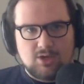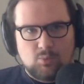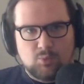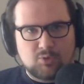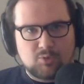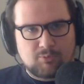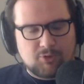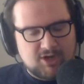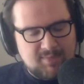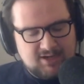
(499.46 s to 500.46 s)
we're
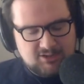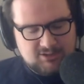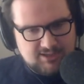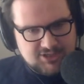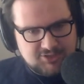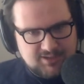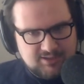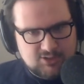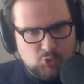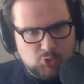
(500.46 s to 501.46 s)
going to make clustering a
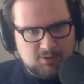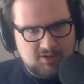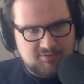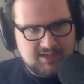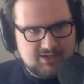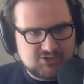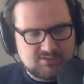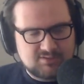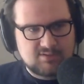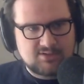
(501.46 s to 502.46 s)
core part of the agent
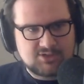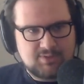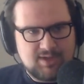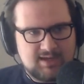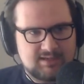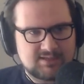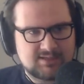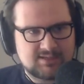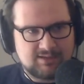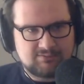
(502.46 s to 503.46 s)
so that it's
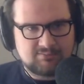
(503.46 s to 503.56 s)
like